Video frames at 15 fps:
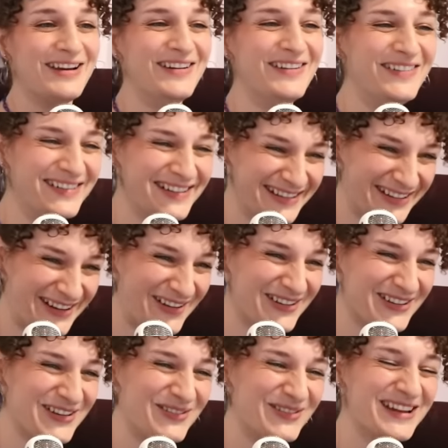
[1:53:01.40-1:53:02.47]
you, you know,
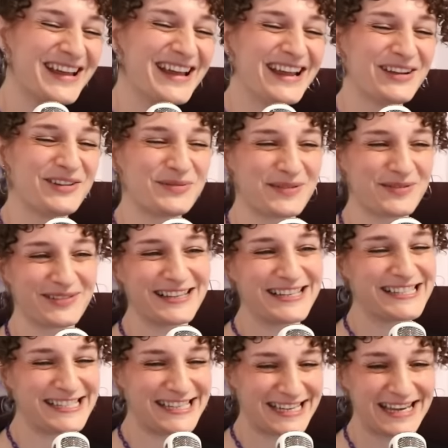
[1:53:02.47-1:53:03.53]
you would you would have been
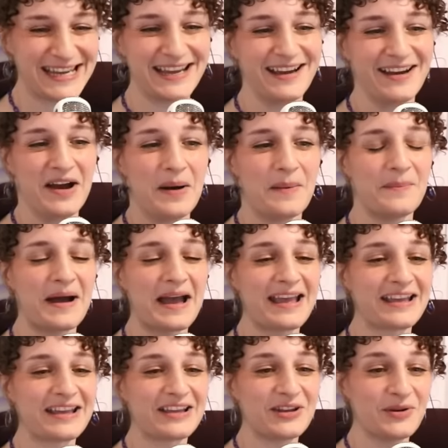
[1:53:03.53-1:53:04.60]
really sneaky,
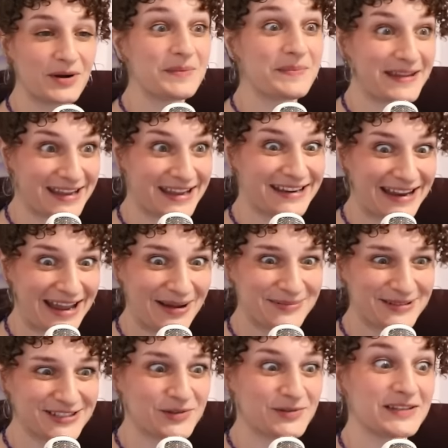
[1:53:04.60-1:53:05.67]
but you weren't being
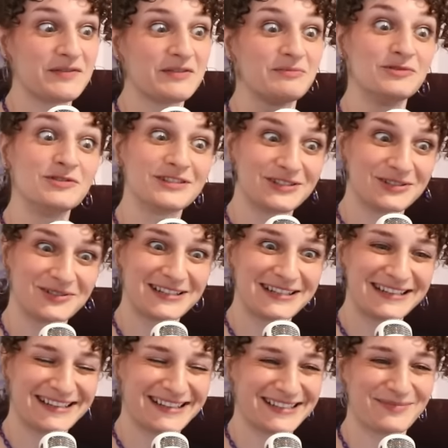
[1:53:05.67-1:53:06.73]
kidnapped, and so it's even more
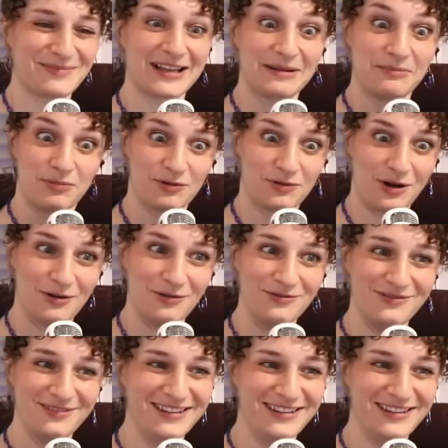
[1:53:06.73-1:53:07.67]
annoying because I'm like, bro.